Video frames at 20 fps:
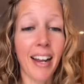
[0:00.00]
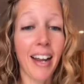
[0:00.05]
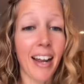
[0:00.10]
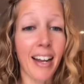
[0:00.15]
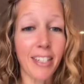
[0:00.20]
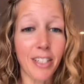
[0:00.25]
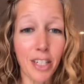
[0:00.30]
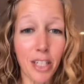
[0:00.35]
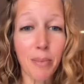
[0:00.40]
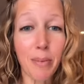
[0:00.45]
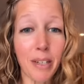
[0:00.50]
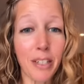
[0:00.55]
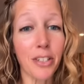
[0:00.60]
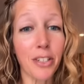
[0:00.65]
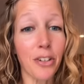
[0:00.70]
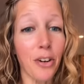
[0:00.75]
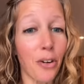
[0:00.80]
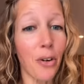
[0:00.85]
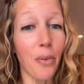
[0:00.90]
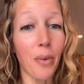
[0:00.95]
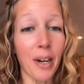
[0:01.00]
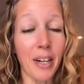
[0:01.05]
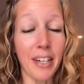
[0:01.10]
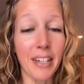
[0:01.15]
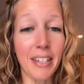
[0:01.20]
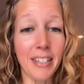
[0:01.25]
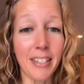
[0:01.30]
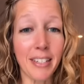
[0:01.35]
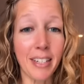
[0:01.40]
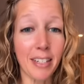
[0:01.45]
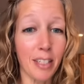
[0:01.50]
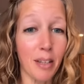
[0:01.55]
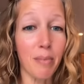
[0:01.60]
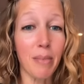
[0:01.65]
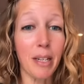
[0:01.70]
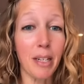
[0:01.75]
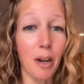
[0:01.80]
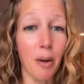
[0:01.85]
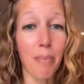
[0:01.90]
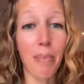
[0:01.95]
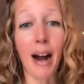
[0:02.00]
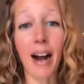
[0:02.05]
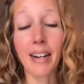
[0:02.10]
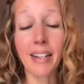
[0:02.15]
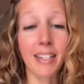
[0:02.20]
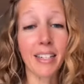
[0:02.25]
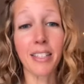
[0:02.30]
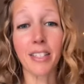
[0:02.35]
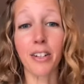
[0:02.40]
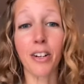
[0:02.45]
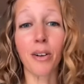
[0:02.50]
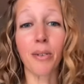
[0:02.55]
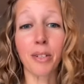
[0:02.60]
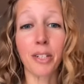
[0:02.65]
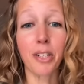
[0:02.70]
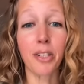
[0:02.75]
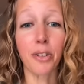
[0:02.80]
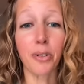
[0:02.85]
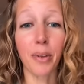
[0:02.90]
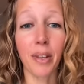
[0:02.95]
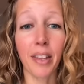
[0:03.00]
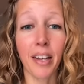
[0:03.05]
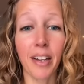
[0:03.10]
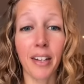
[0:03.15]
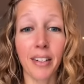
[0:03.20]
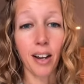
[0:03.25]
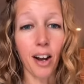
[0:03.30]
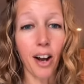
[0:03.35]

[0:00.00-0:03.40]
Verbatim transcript: And just because you don't know what it is doesn't mean your body doesn't know what to do with it.